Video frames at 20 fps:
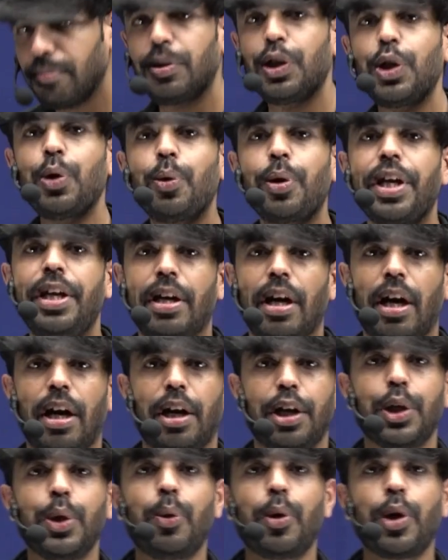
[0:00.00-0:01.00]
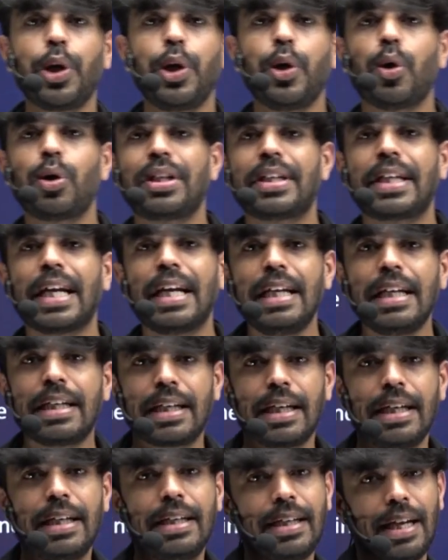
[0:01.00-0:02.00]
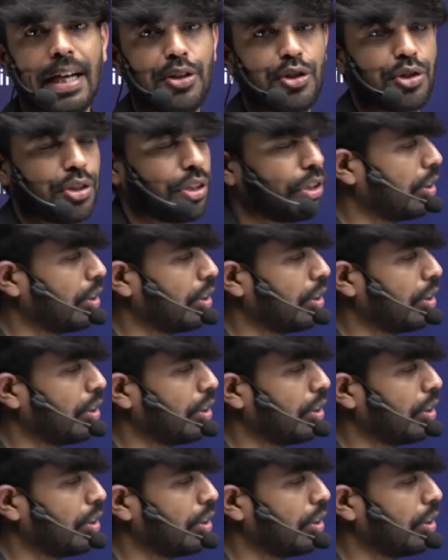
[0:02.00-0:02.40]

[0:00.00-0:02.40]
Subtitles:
urea, ureotelic in nature,